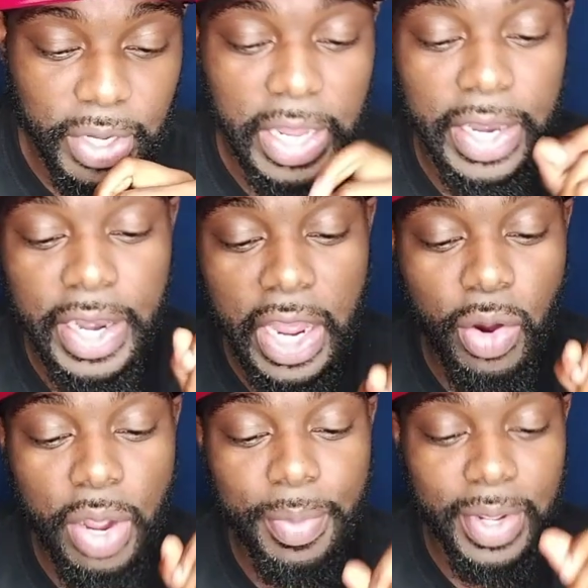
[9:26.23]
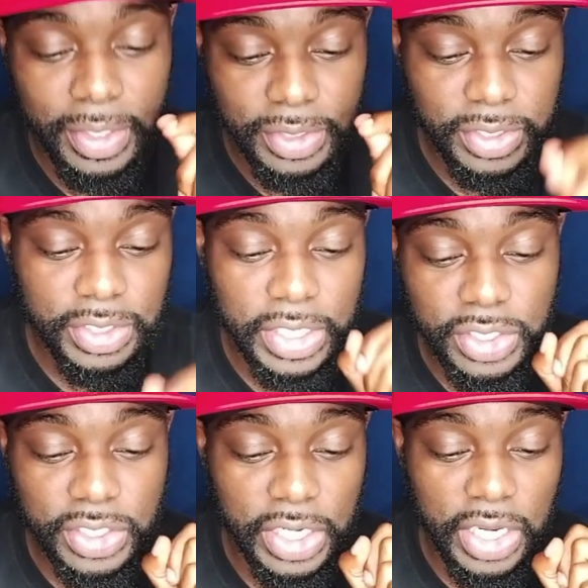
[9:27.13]
And now I'm at a
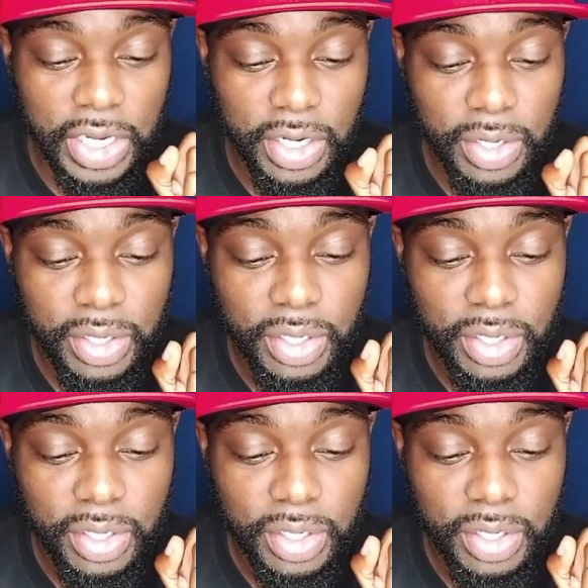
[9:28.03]
16